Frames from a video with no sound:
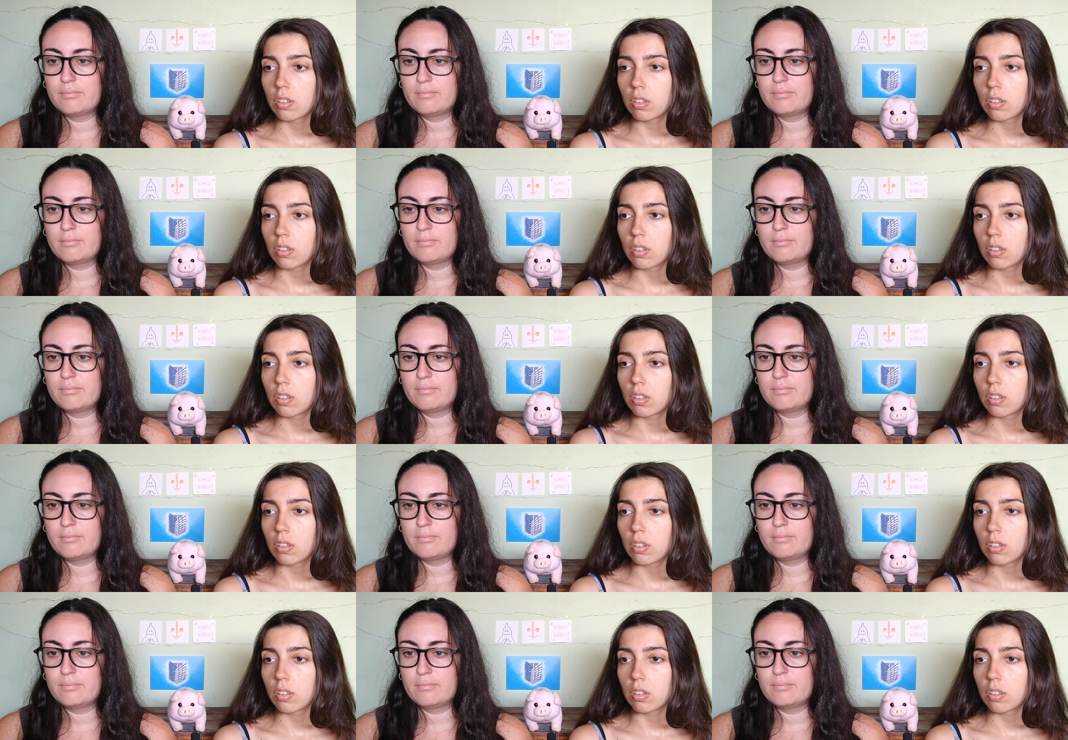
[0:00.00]

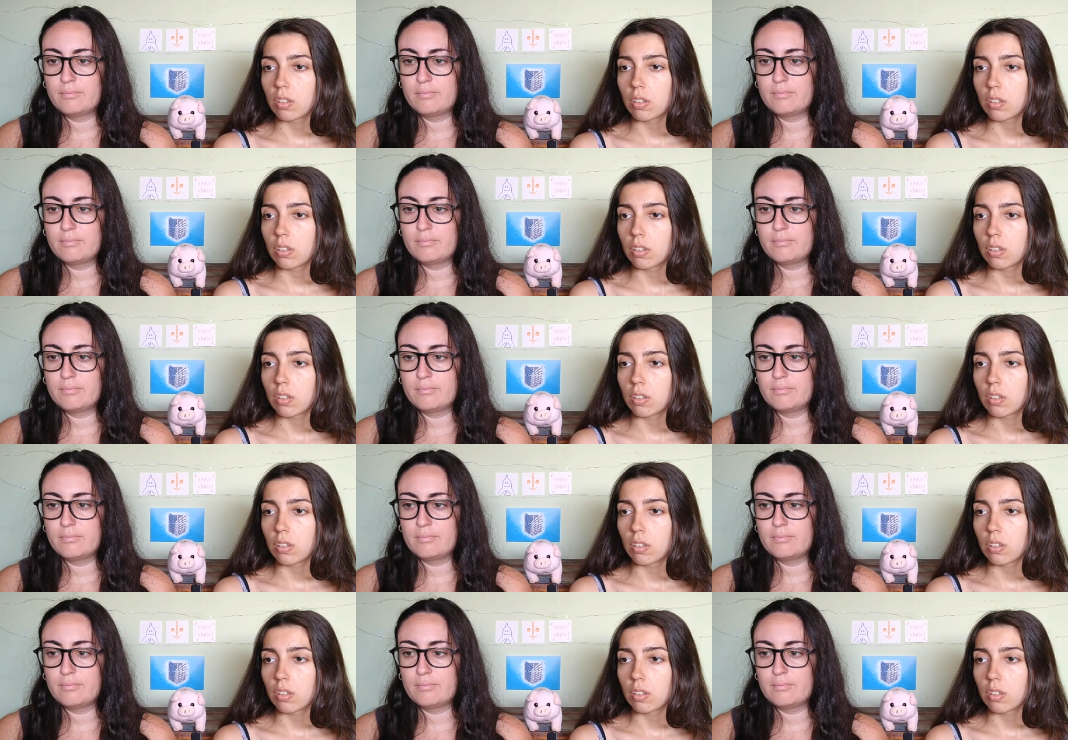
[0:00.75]

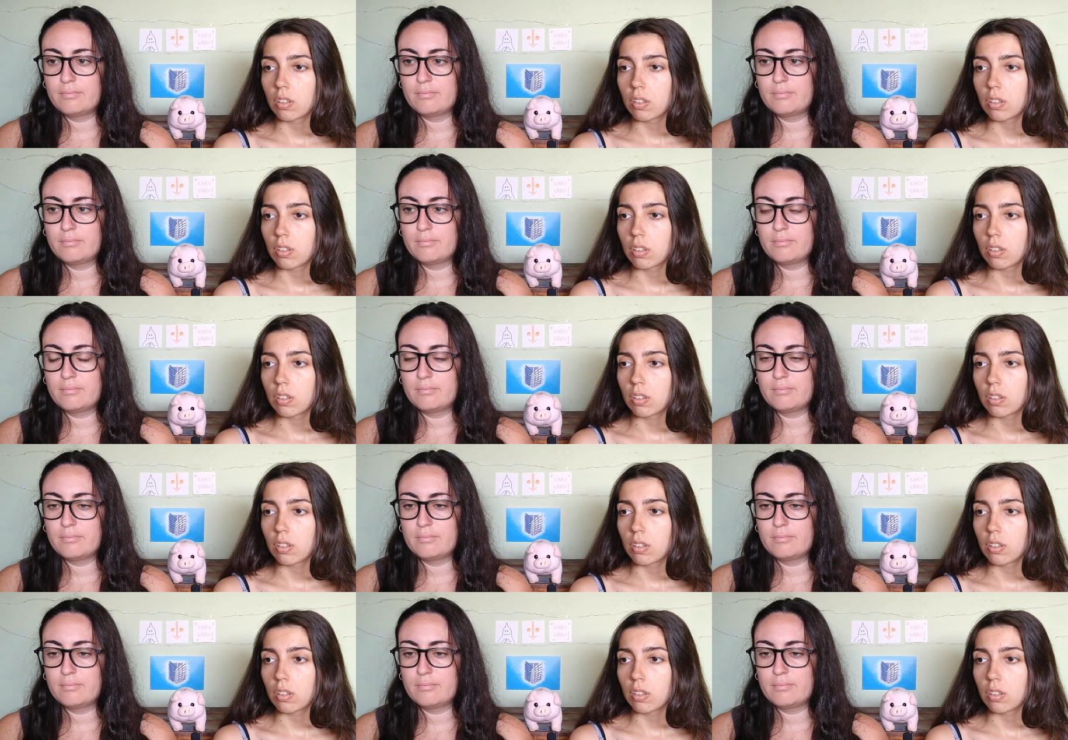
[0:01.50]
(silence)